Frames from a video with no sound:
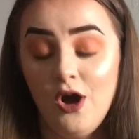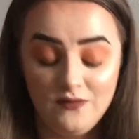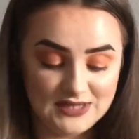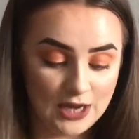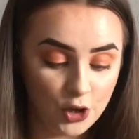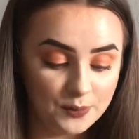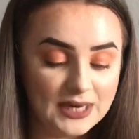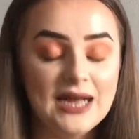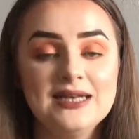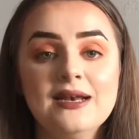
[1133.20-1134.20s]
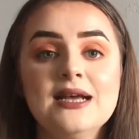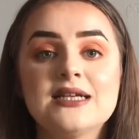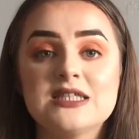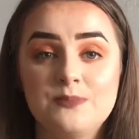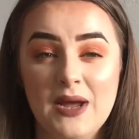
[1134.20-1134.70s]
obviously I opened it, I didn't
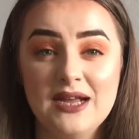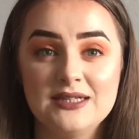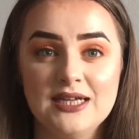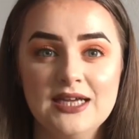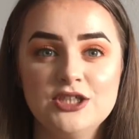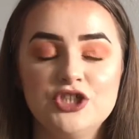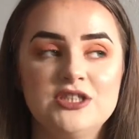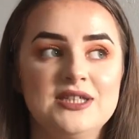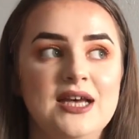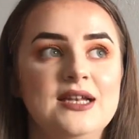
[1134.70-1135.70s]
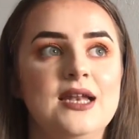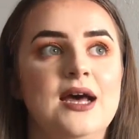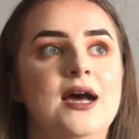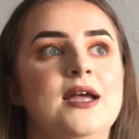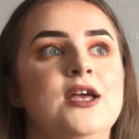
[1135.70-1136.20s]
expect it. She said
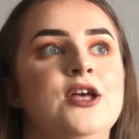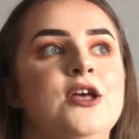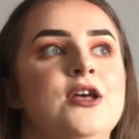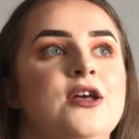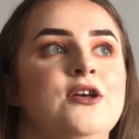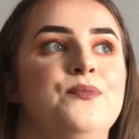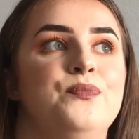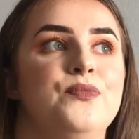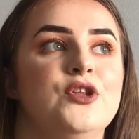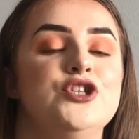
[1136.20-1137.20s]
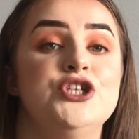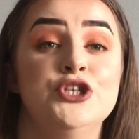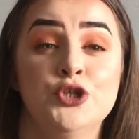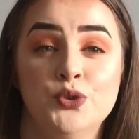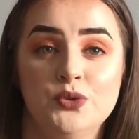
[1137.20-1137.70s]
like, she
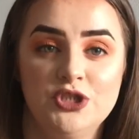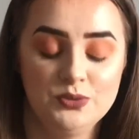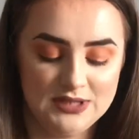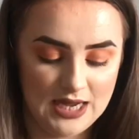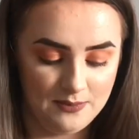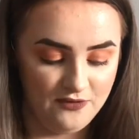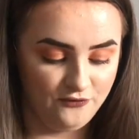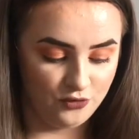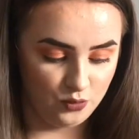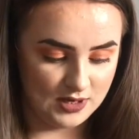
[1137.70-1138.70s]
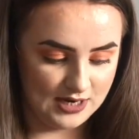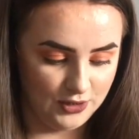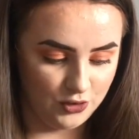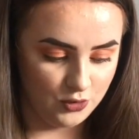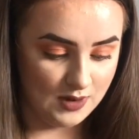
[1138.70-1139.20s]
knew what she was getting me for a
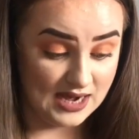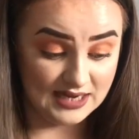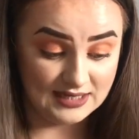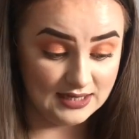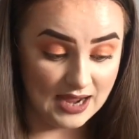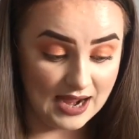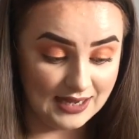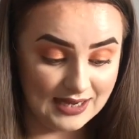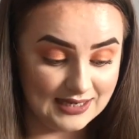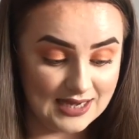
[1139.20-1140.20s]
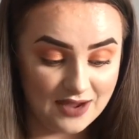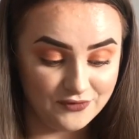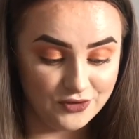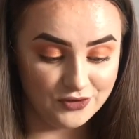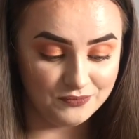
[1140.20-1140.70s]
while and I didn't, I, it
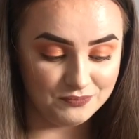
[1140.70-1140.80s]
never,